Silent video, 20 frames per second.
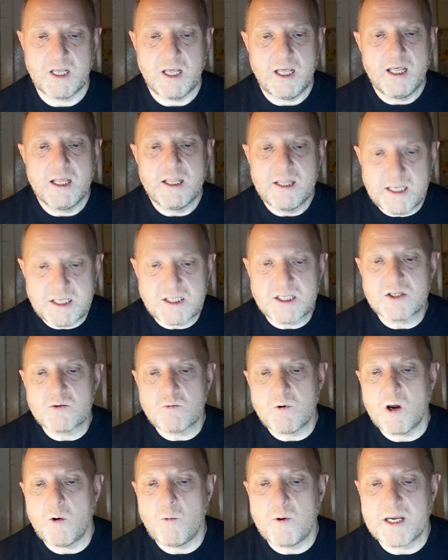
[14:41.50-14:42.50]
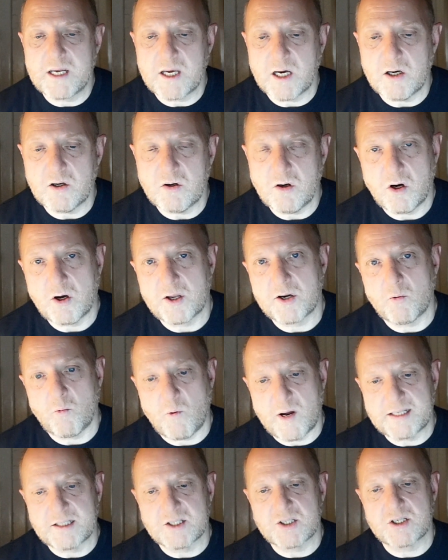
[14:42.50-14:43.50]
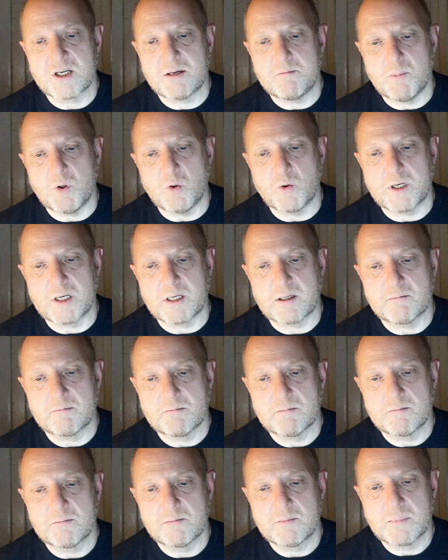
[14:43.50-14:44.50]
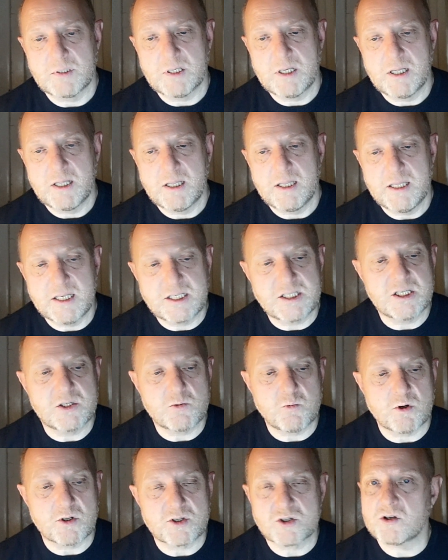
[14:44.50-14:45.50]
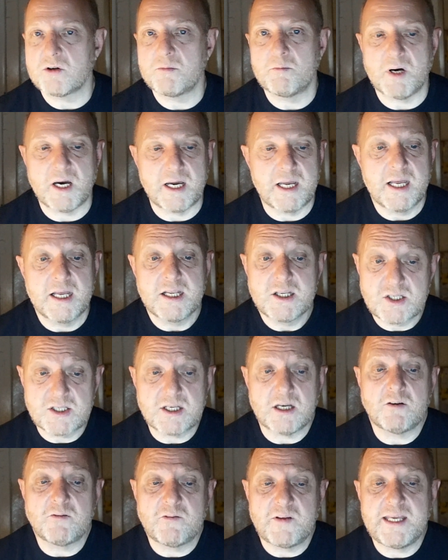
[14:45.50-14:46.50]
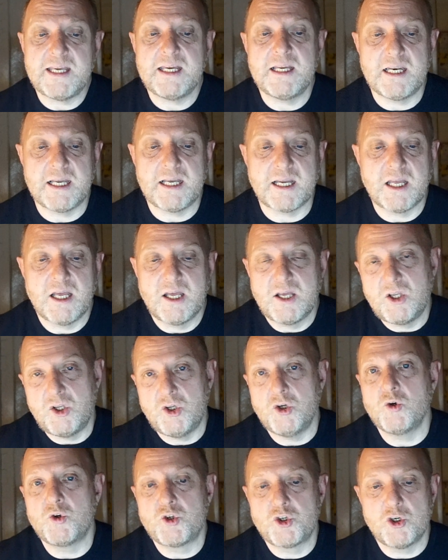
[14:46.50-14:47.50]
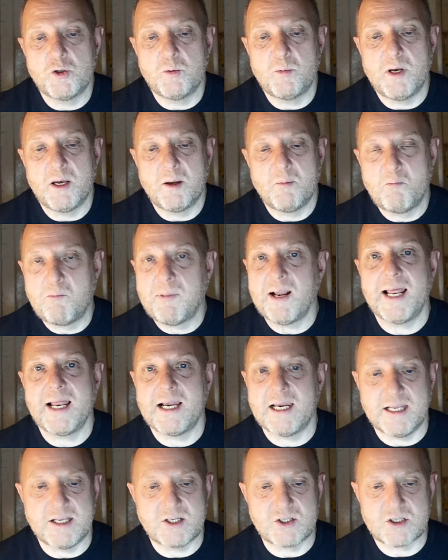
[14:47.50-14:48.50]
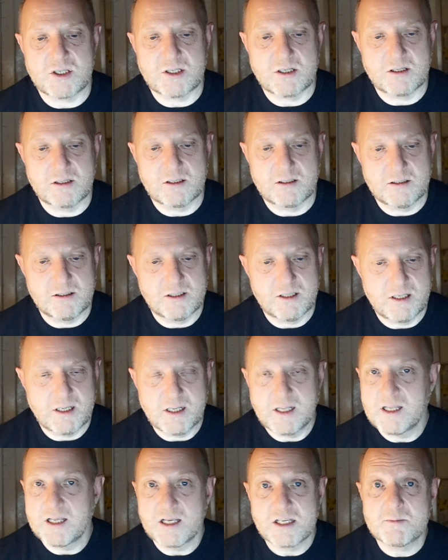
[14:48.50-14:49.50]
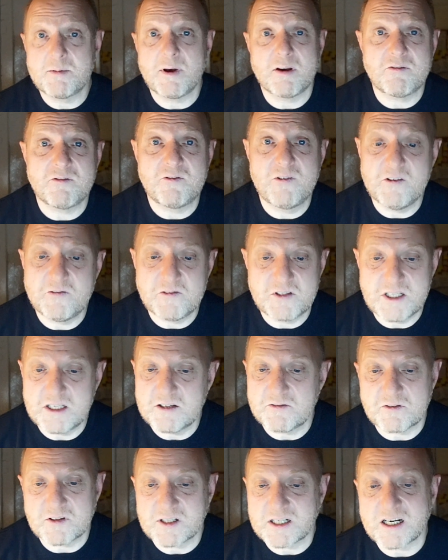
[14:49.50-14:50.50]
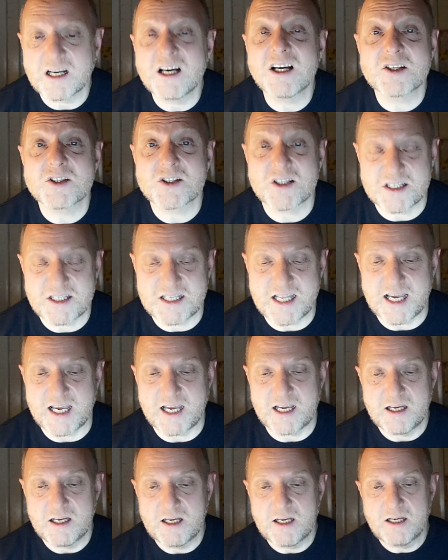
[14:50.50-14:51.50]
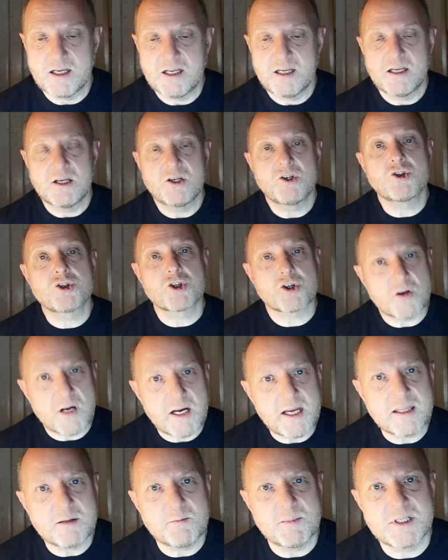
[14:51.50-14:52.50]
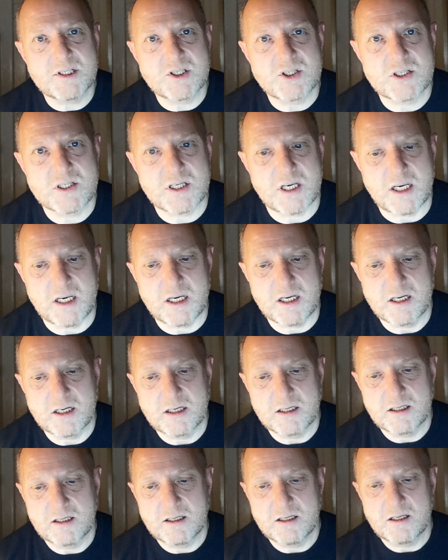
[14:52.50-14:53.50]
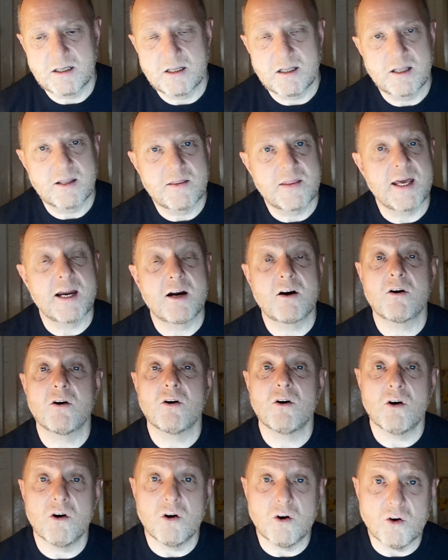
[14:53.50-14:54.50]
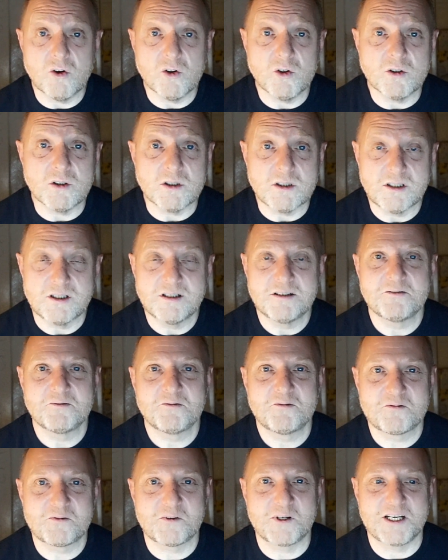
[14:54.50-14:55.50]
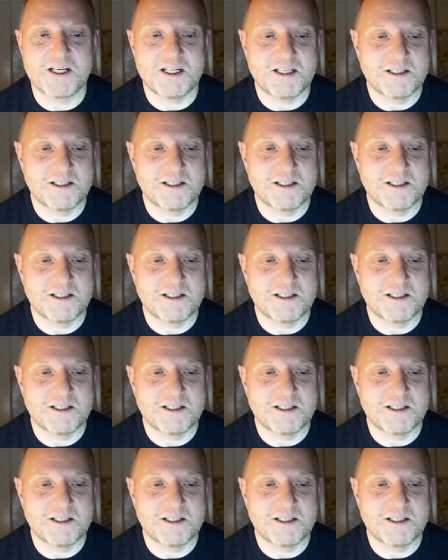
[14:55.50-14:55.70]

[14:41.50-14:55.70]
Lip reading: This is where we go on a Wednesday morning. This is what's on my self-healing YouTube playlist. There's about 50 different classes there. Try them and see. They're all free.